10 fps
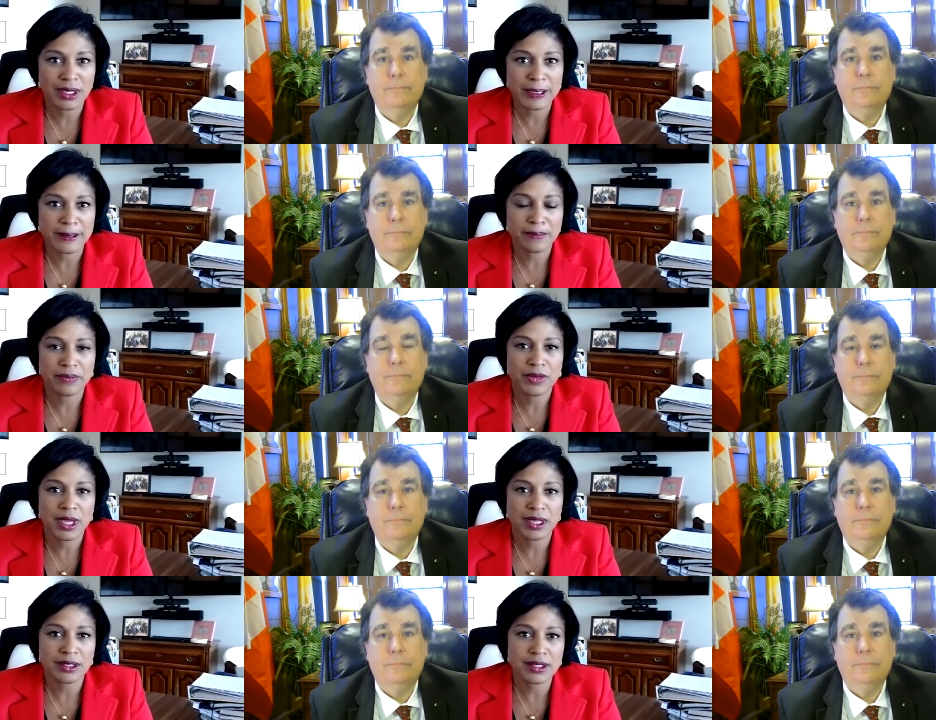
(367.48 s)
Speaker 1: Um,
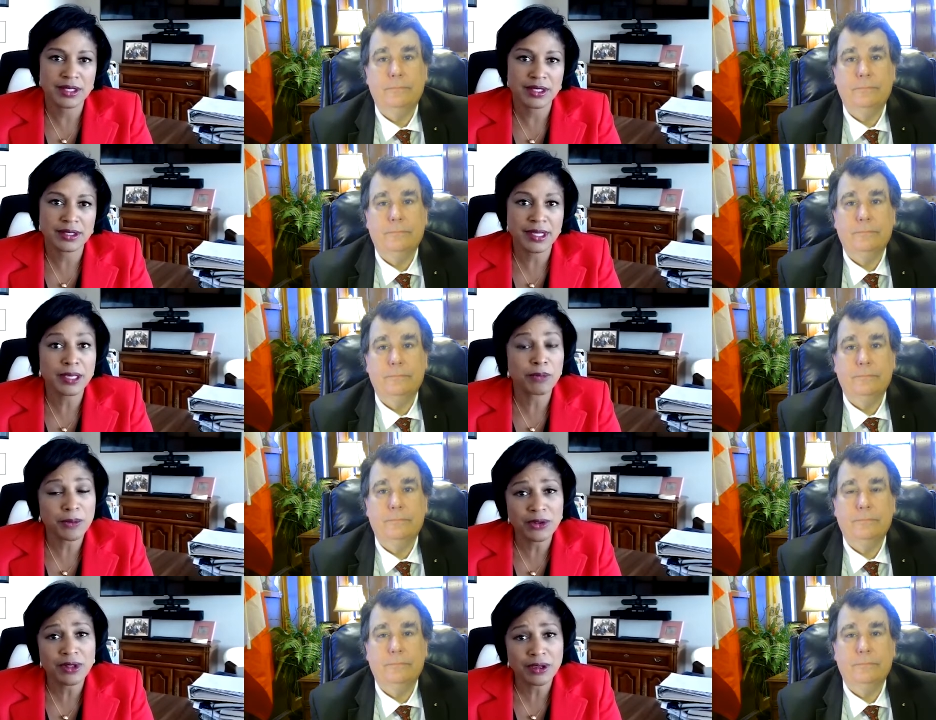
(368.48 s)
and to take
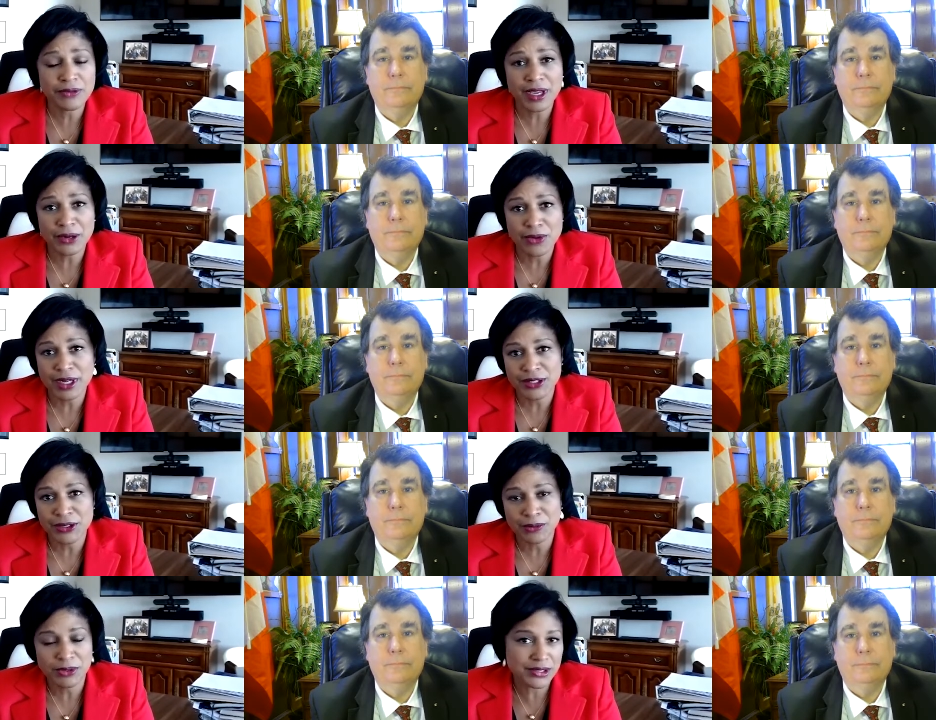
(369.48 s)
people along for that ride
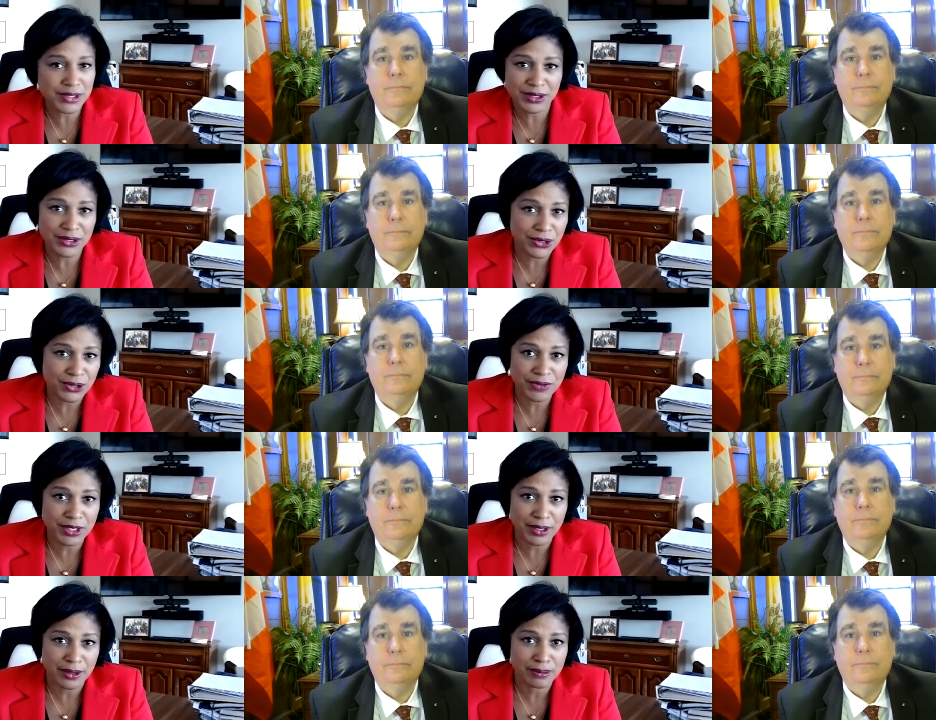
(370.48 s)
too, because they deserve to
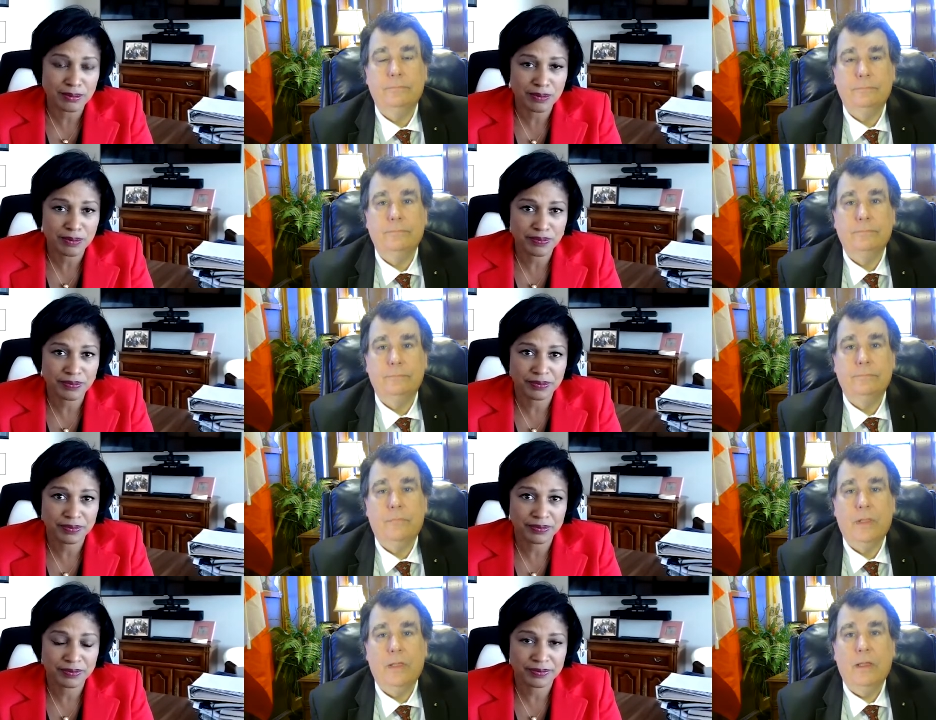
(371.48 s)
know.
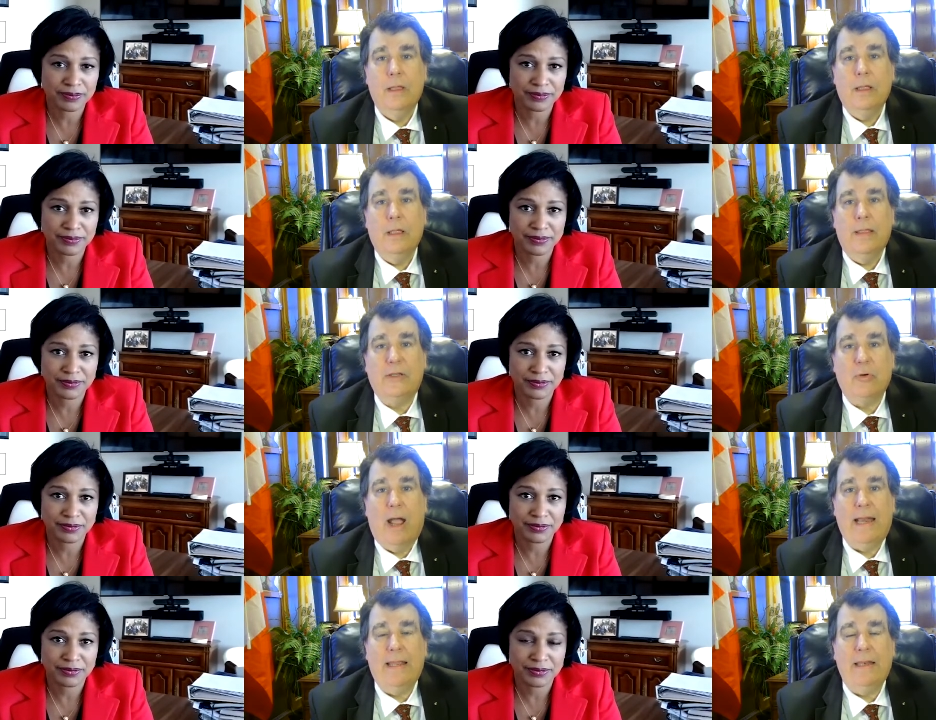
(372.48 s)
Speaker 2: That's
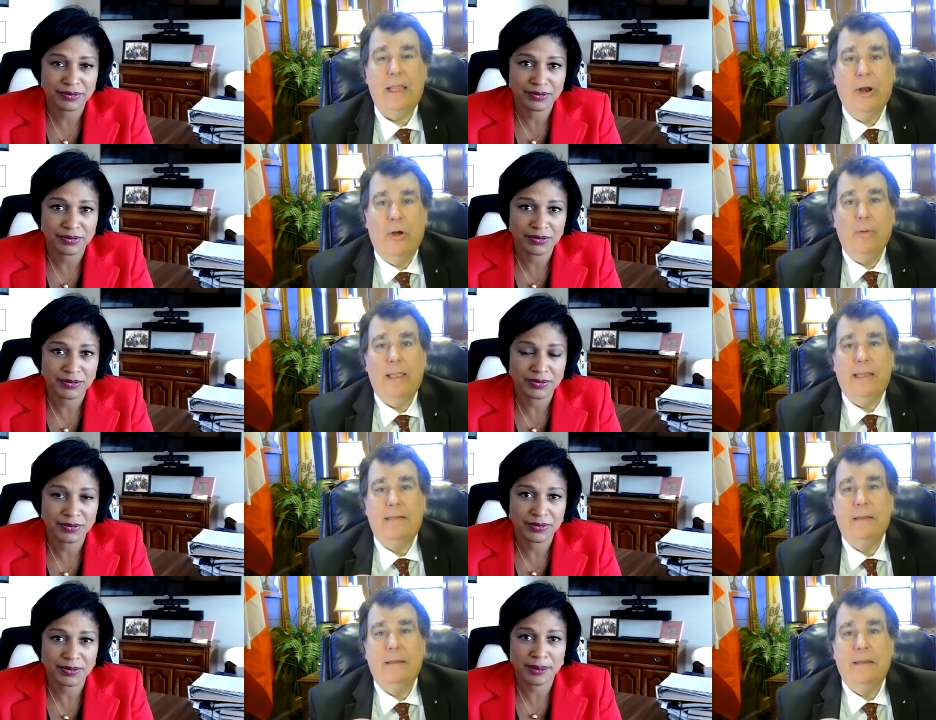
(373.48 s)
right, and you know
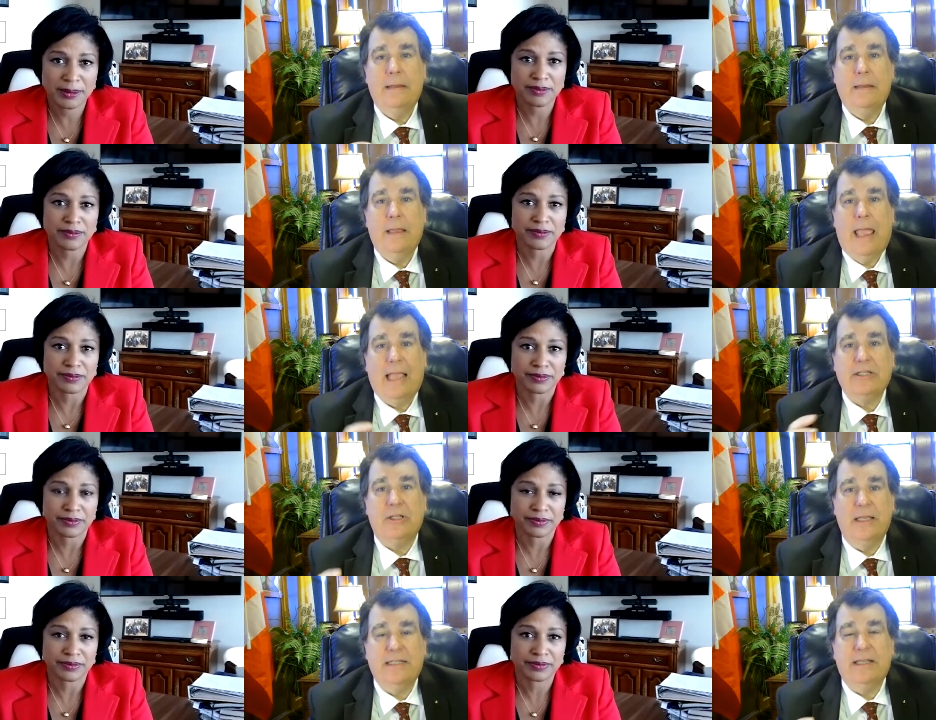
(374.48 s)
it
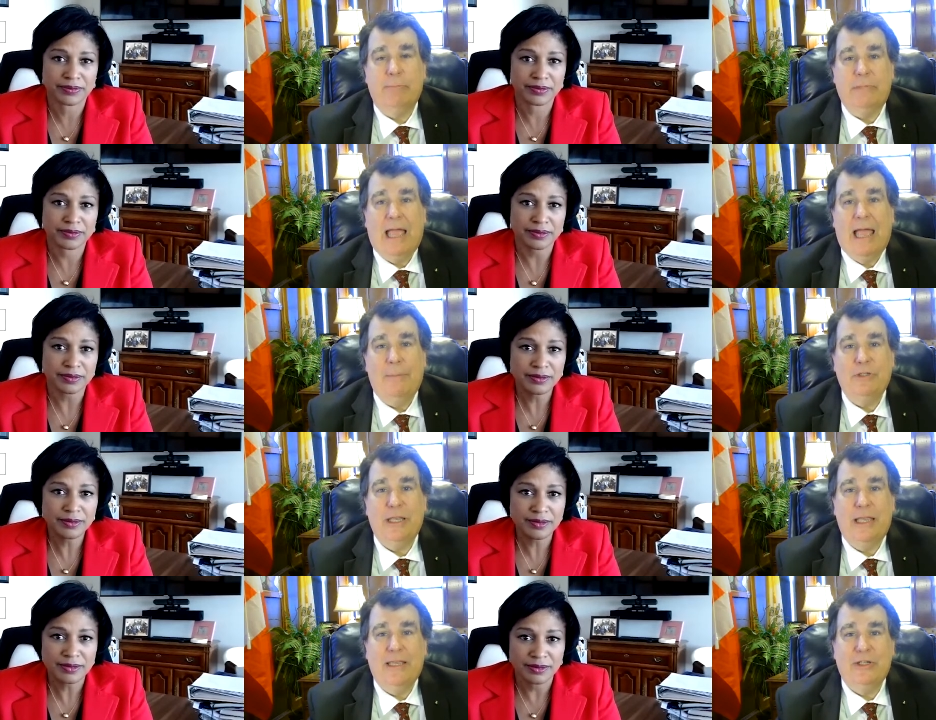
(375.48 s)
excellence sometimes
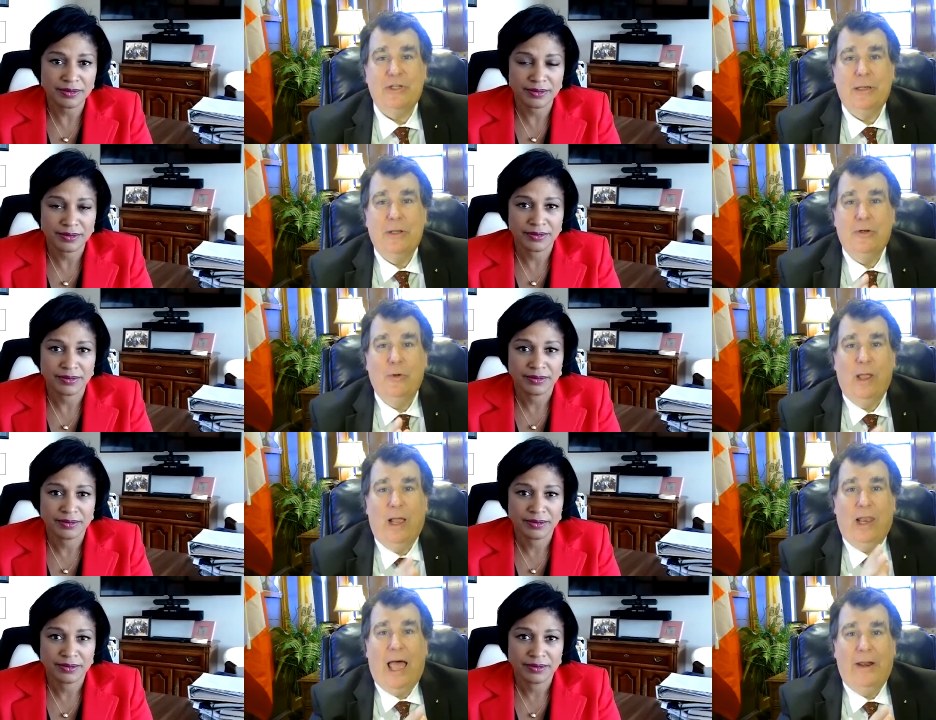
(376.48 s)
is doing
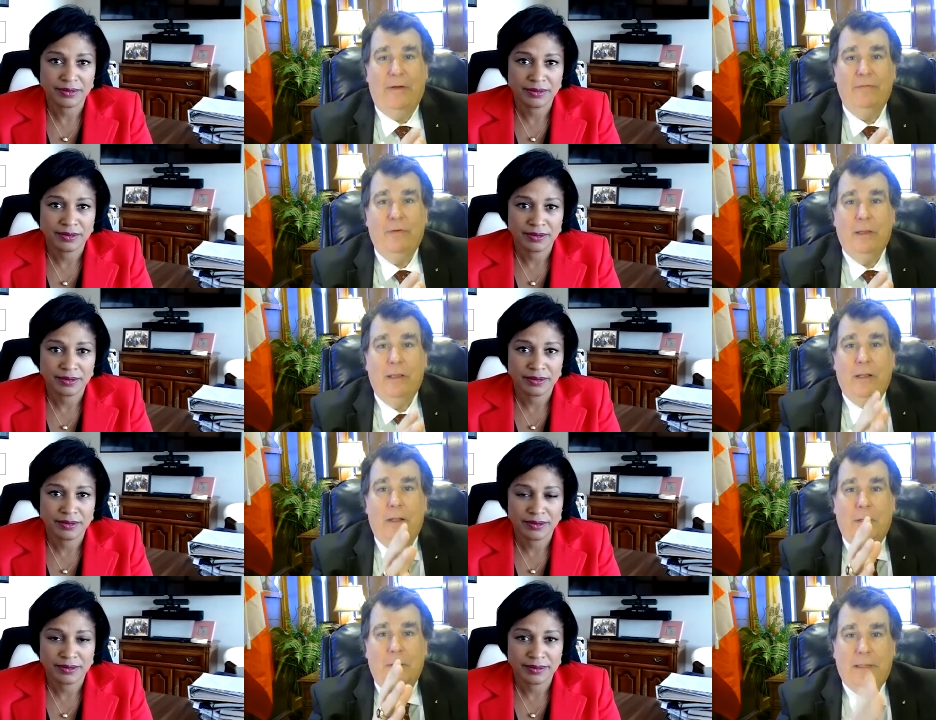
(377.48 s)
a lot of
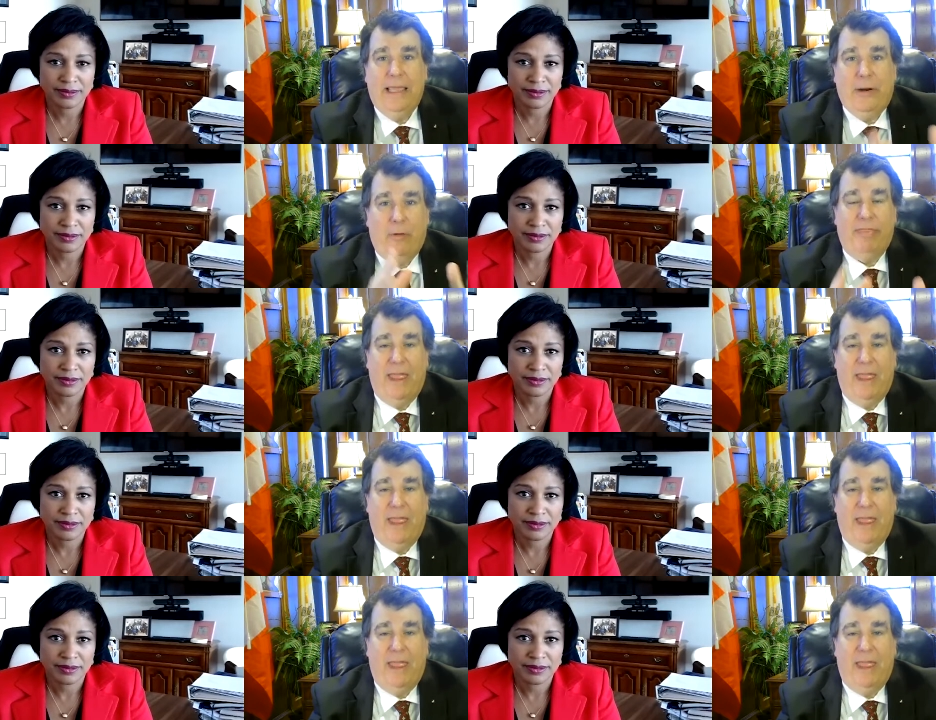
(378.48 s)
little